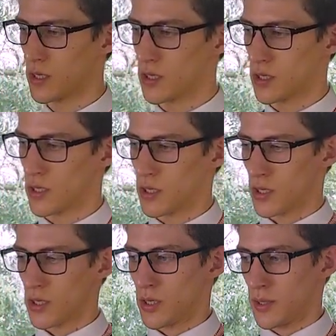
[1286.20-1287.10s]

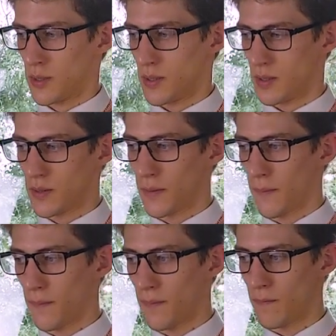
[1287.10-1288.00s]

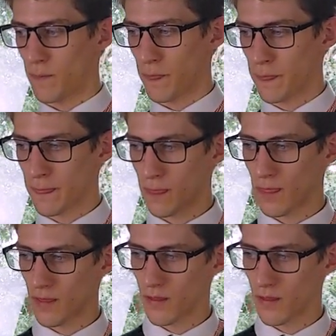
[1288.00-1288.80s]
Nobody speaks.